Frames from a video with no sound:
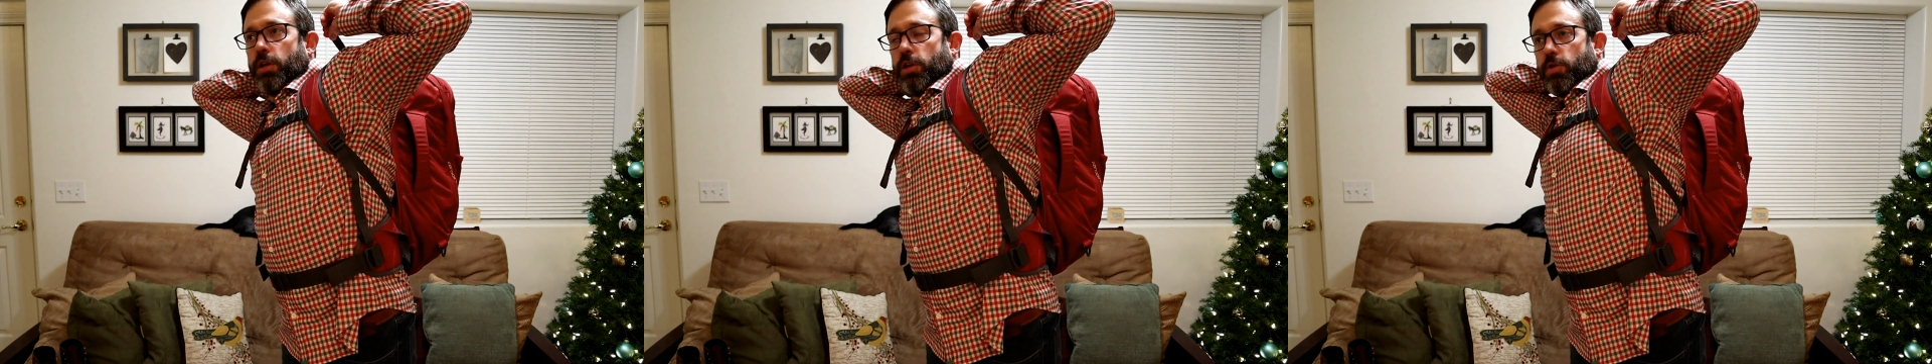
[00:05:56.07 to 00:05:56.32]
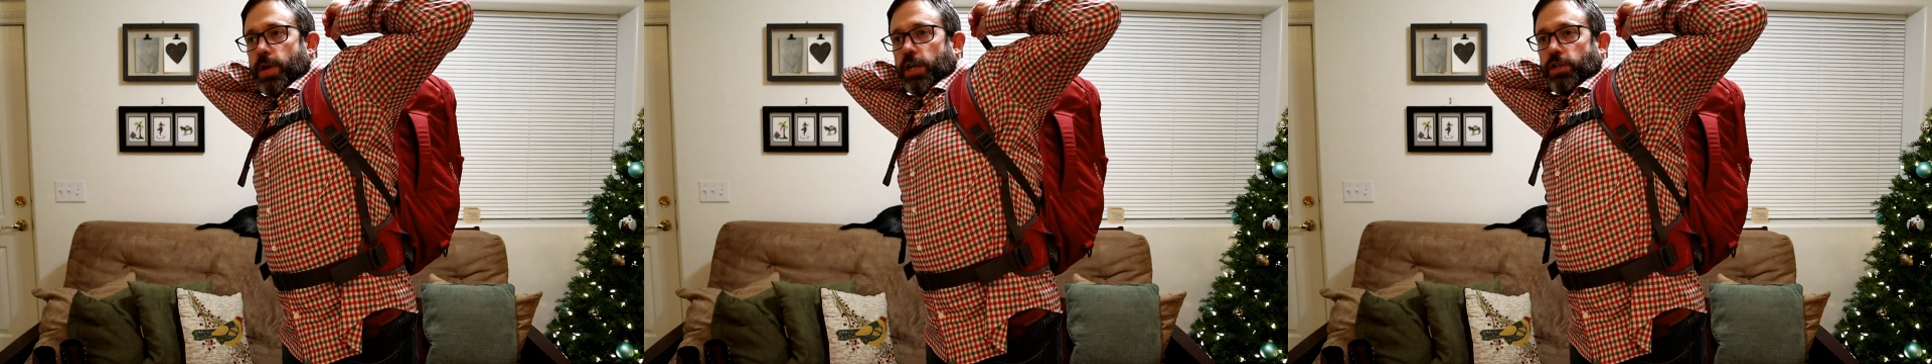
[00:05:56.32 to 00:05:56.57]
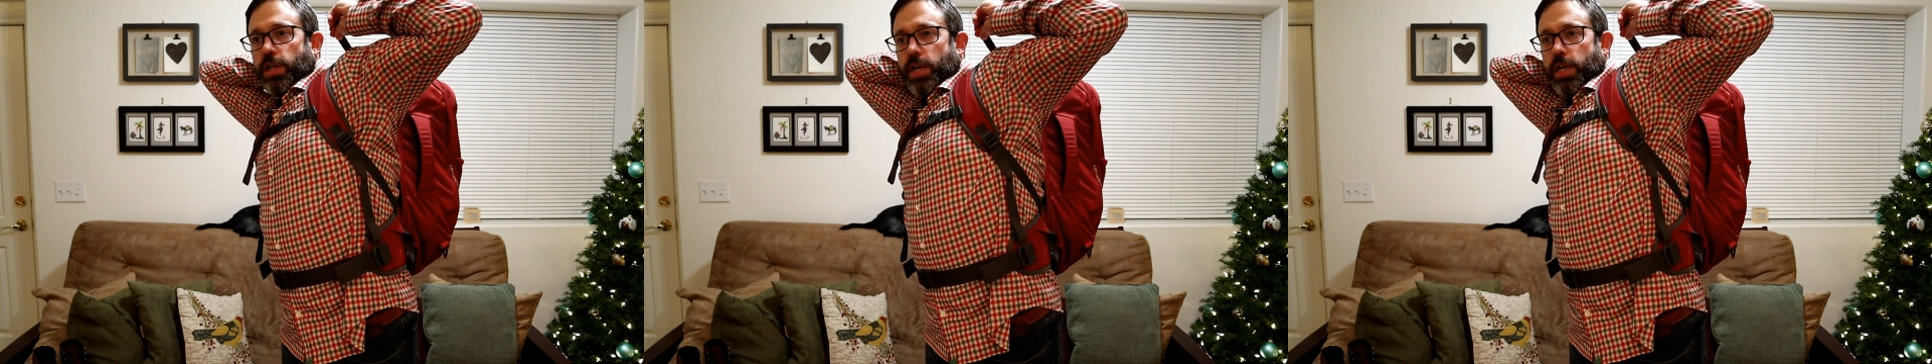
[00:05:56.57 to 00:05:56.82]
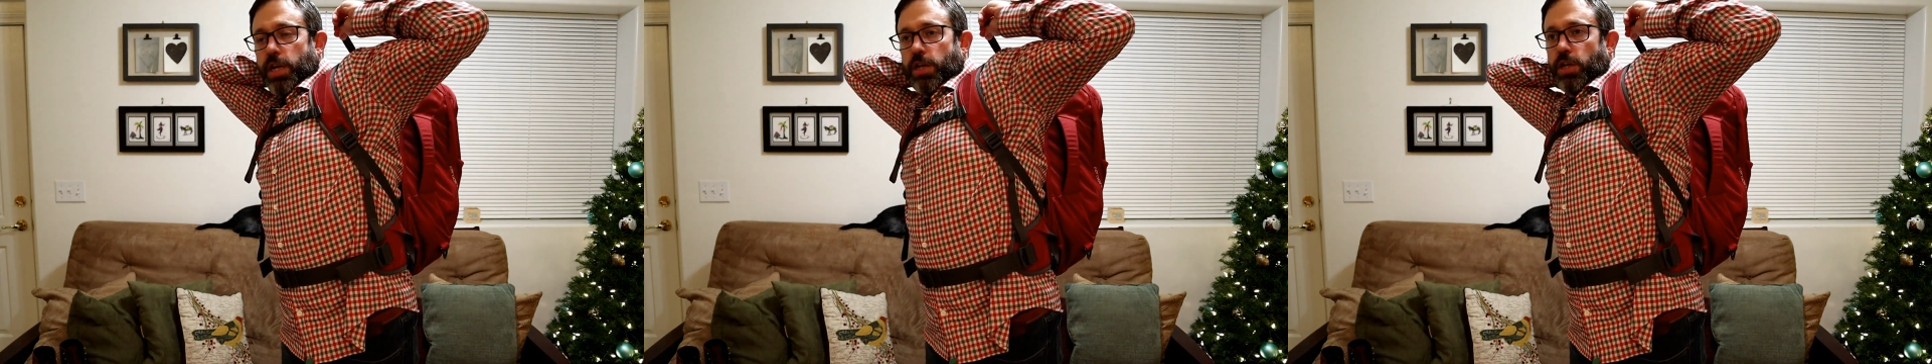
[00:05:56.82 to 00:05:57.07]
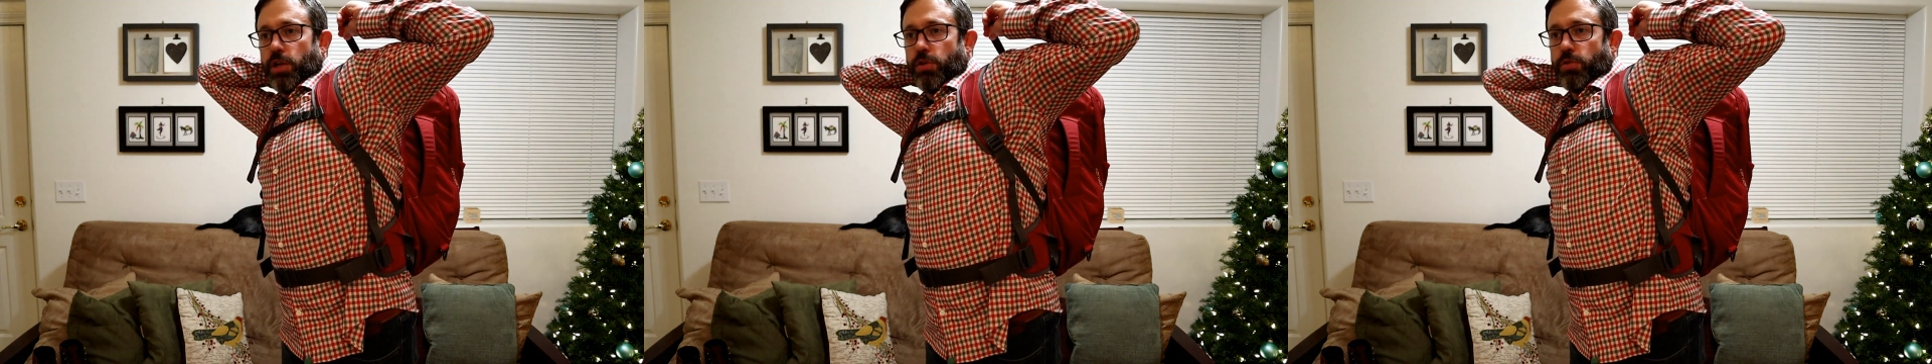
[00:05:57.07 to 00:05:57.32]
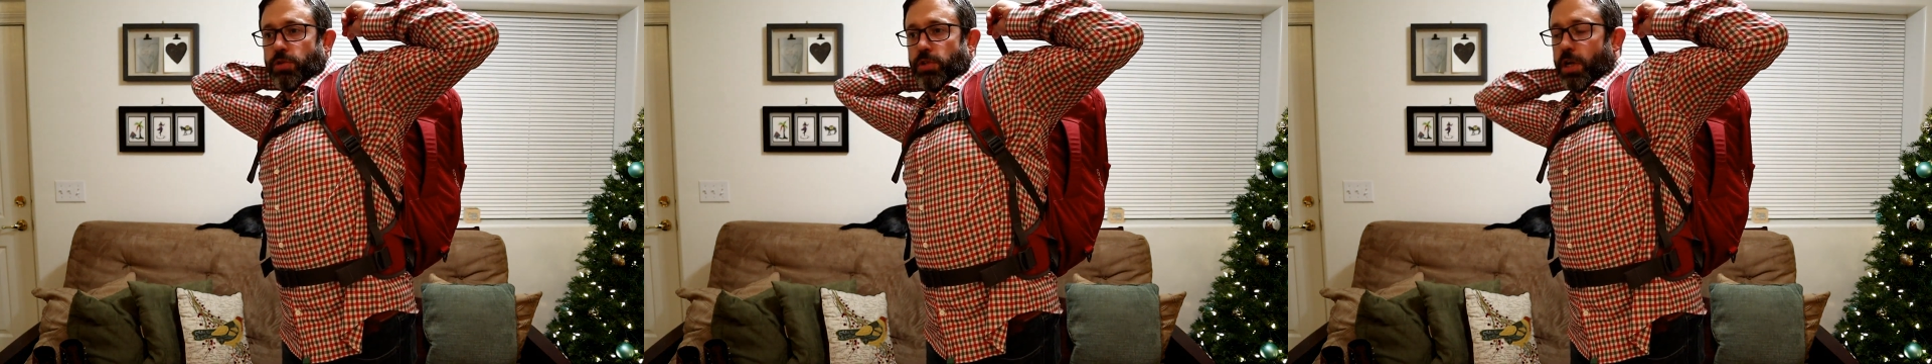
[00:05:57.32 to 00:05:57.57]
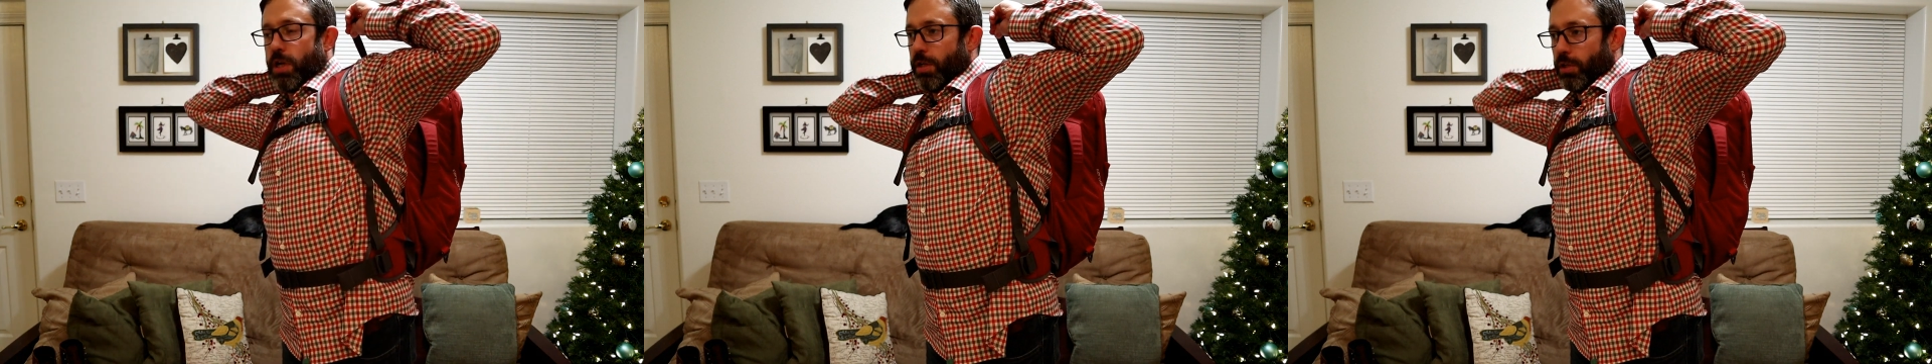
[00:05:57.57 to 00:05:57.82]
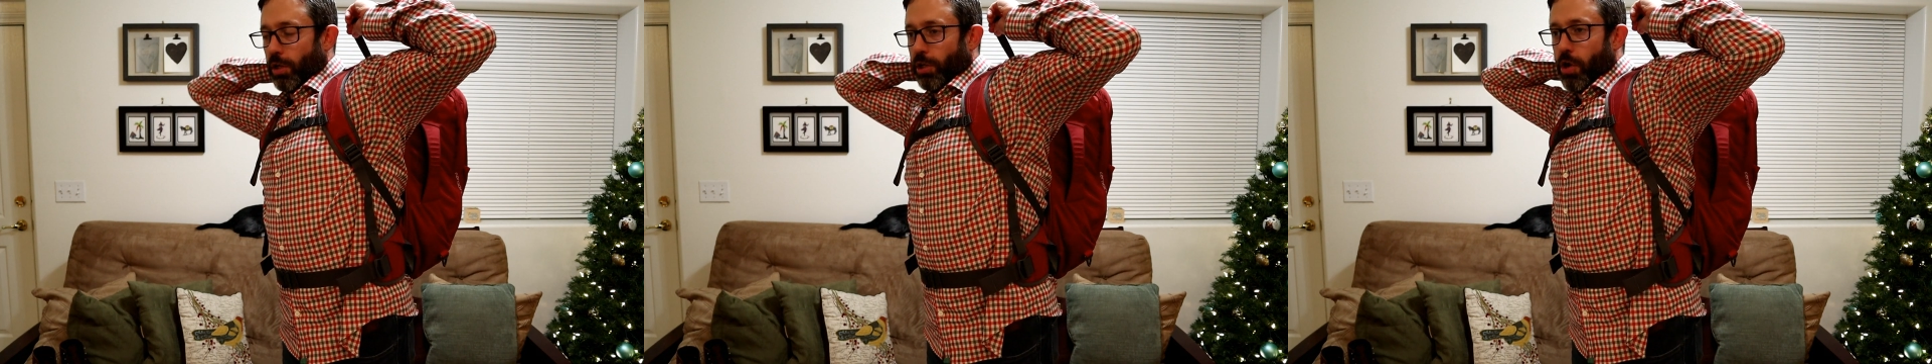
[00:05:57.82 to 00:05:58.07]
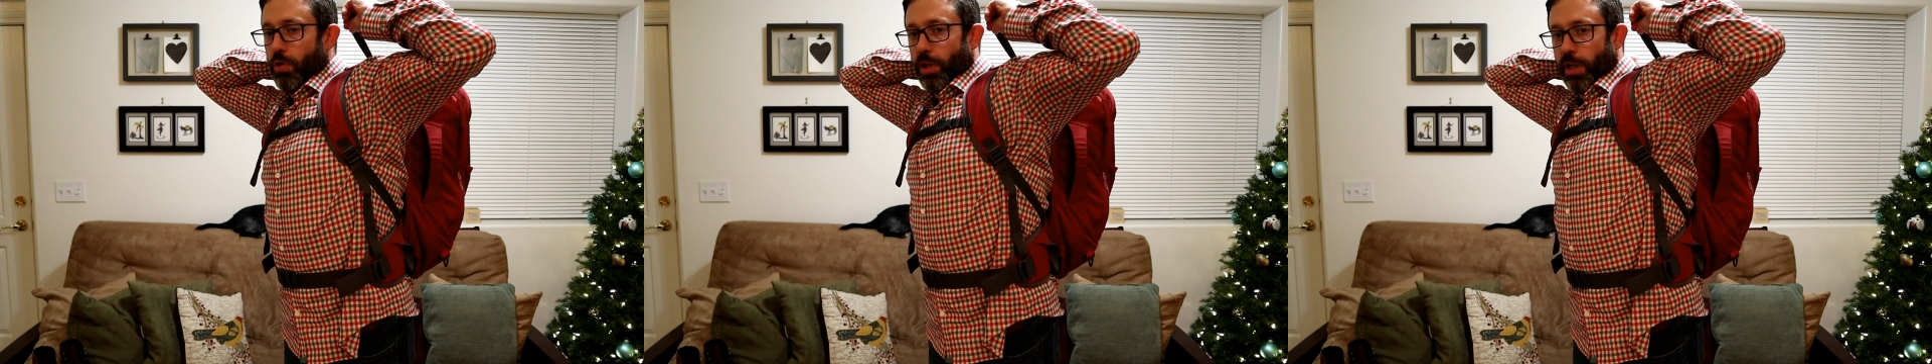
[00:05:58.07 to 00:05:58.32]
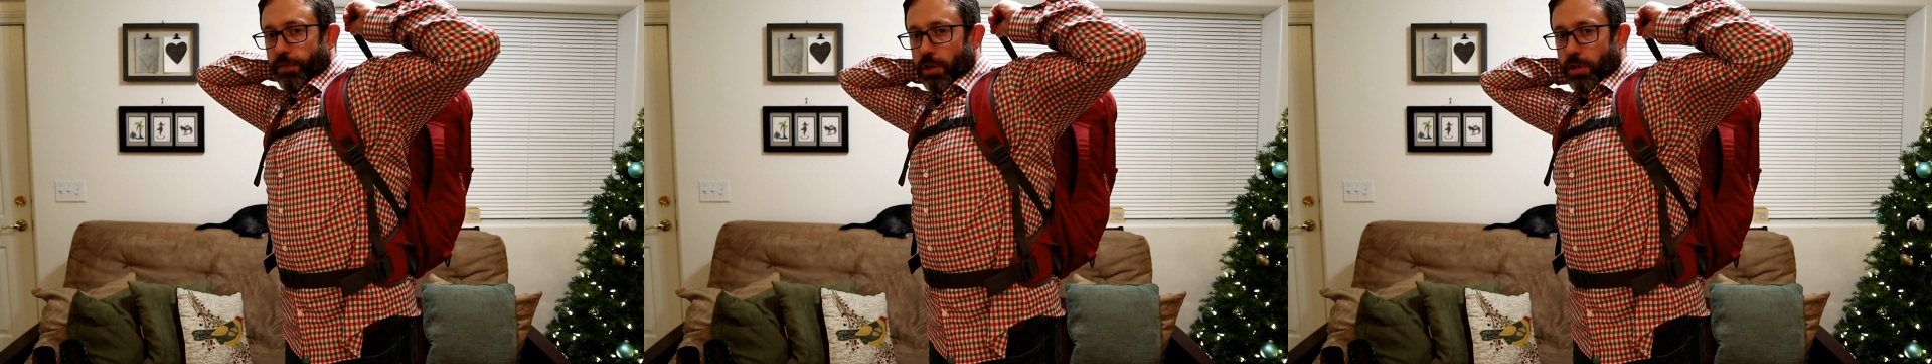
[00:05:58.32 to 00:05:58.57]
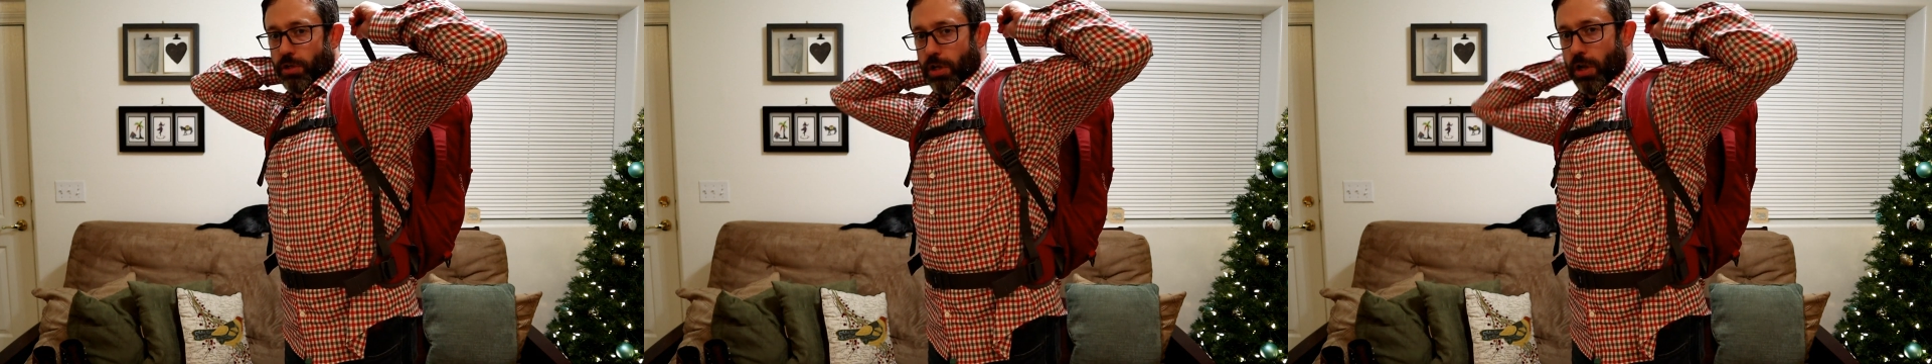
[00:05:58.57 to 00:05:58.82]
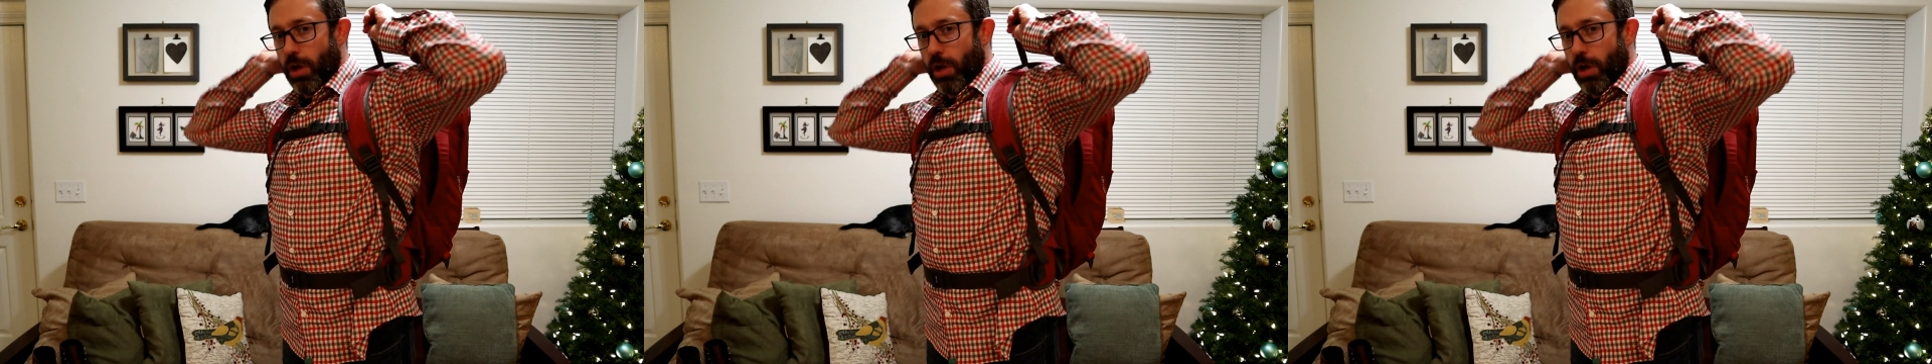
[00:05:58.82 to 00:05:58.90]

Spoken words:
you actually need to use the load lifters